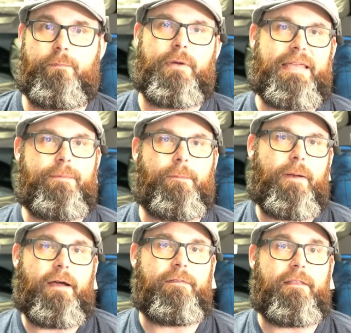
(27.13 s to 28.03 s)
But keep in
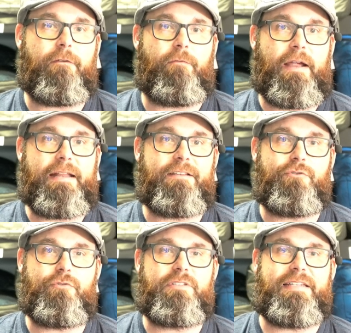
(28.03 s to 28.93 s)
mind that the ratings
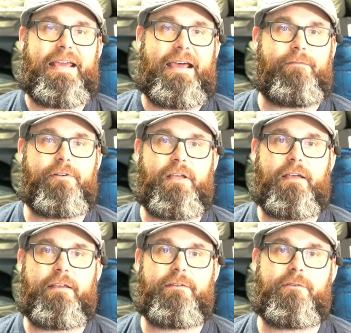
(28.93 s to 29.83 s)
you see
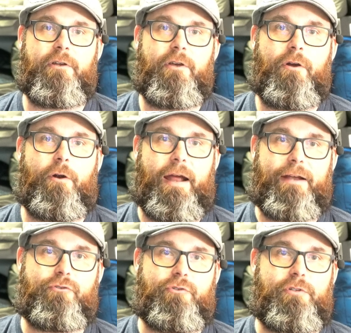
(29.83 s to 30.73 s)
advertised are
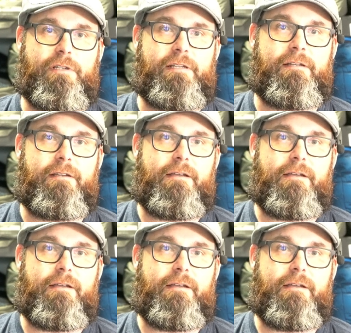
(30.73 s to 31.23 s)
actually